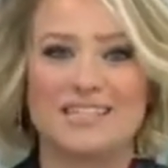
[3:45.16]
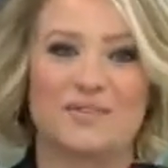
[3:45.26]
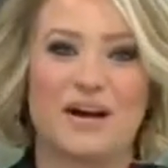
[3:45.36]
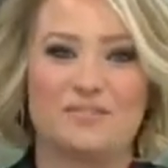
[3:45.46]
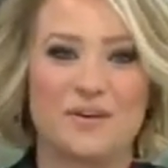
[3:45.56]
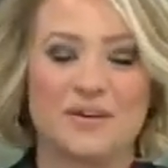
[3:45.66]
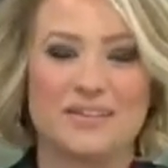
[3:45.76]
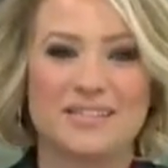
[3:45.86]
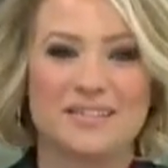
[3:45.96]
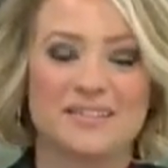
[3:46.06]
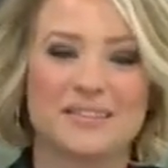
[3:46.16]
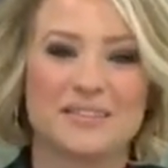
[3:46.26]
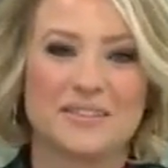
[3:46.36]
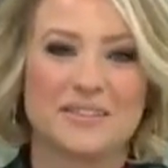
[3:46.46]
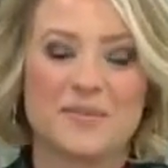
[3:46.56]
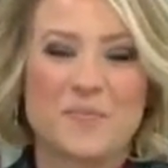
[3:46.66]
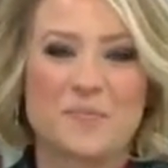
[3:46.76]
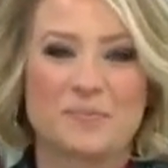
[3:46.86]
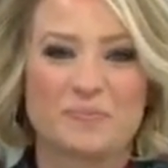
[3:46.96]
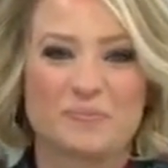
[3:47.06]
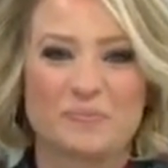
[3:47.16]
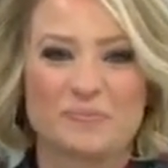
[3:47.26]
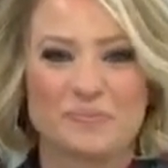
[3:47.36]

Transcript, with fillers: for our viewers? Absolutely.